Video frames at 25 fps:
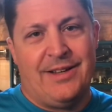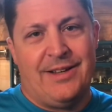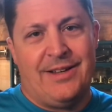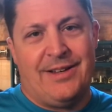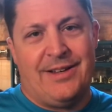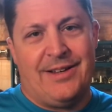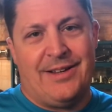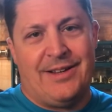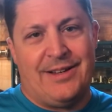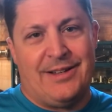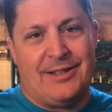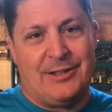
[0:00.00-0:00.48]

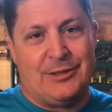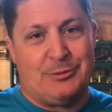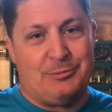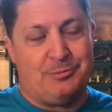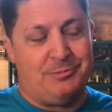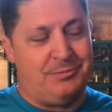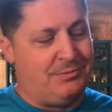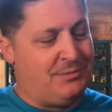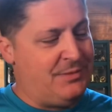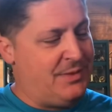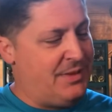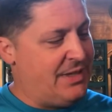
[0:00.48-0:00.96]

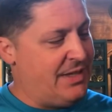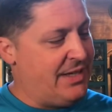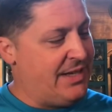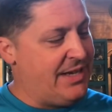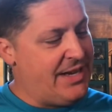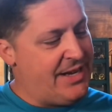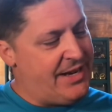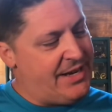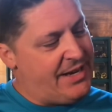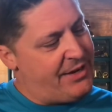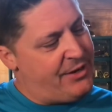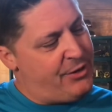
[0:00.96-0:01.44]

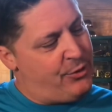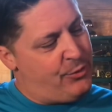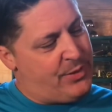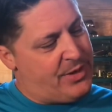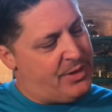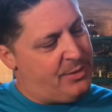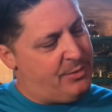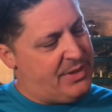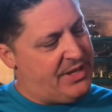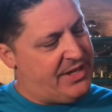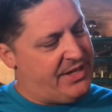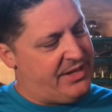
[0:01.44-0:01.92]
Again, I don't want
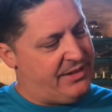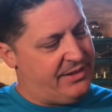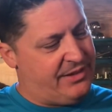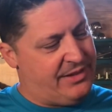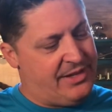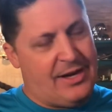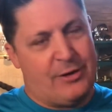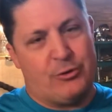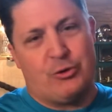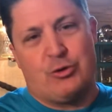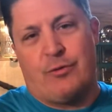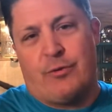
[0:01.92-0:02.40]
to be
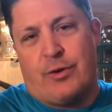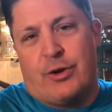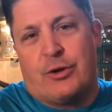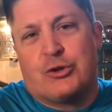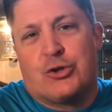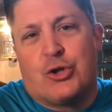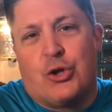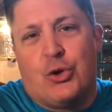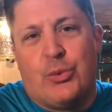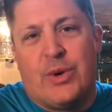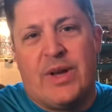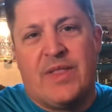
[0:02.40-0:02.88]

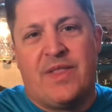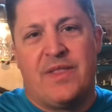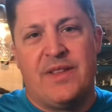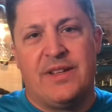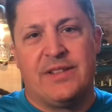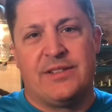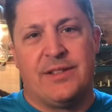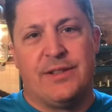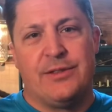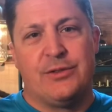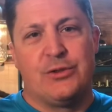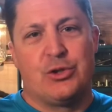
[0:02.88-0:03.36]
controversial with
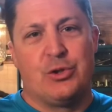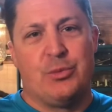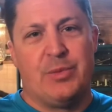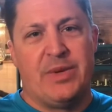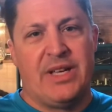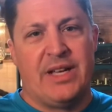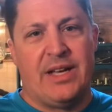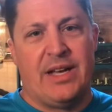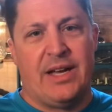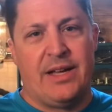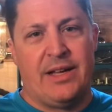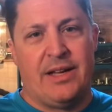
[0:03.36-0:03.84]
this
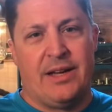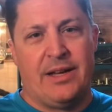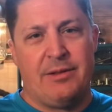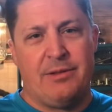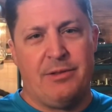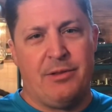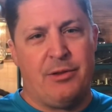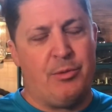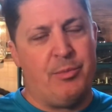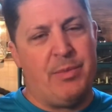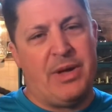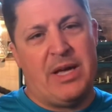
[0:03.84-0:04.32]
instrument.
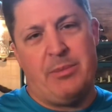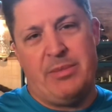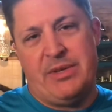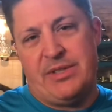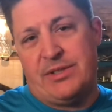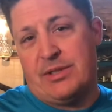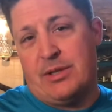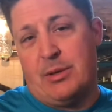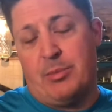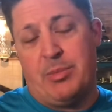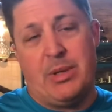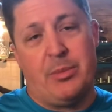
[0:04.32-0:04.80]
There may be
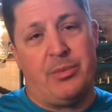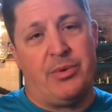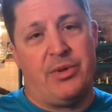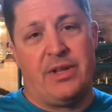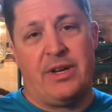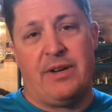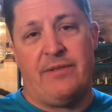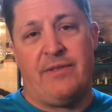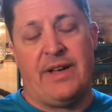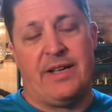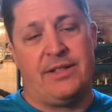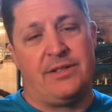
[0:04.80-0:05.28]
some people that
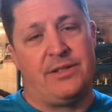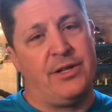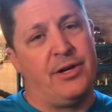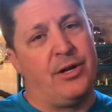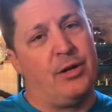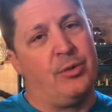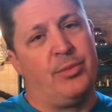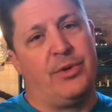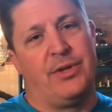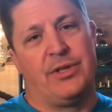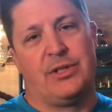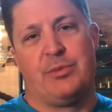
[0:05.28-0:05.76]
have had
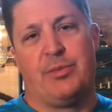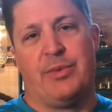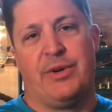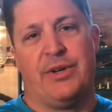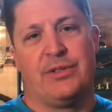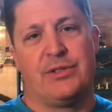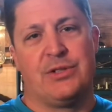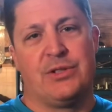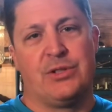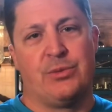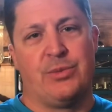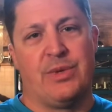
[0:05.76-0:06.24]
terrible
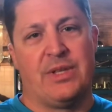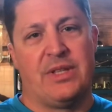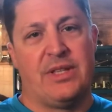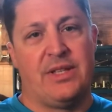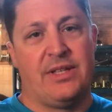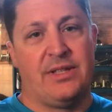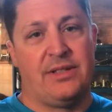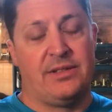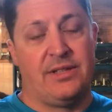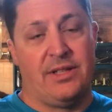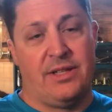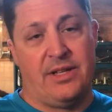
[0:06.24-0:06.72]
experiences with
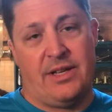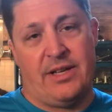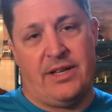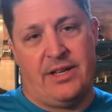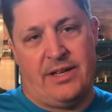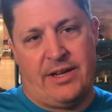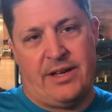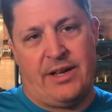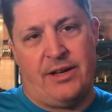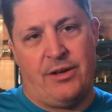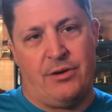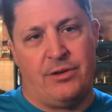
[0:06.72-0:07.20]
this,
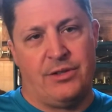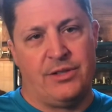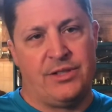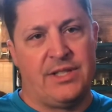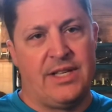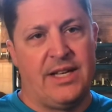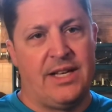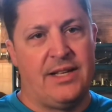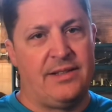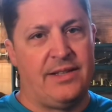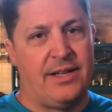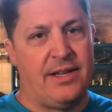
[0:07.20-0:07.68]
and I
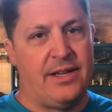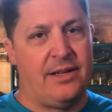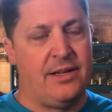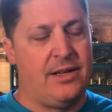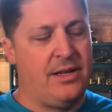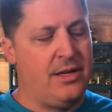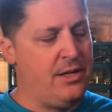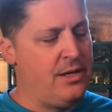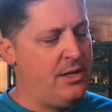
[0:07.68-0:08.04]
understand that.